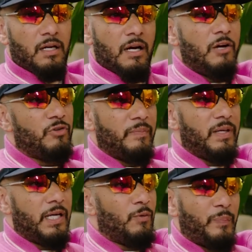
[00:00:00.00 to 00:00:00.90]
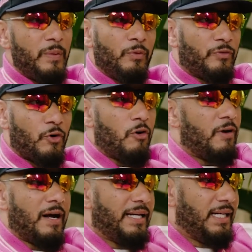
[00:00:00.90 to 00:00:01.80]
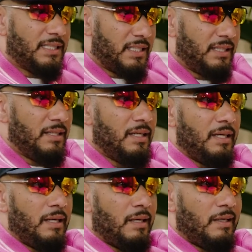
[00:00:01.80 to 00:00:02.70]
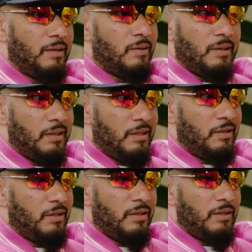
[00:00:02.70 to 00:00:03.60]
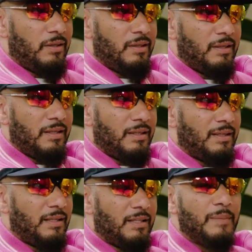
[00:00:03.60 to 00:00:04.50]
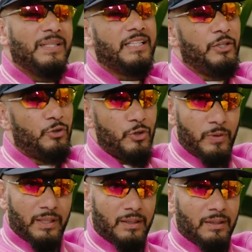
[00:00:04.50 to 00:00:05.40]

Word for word: a hundred million when people throw around easy, you, you, you, you, let me see you do it,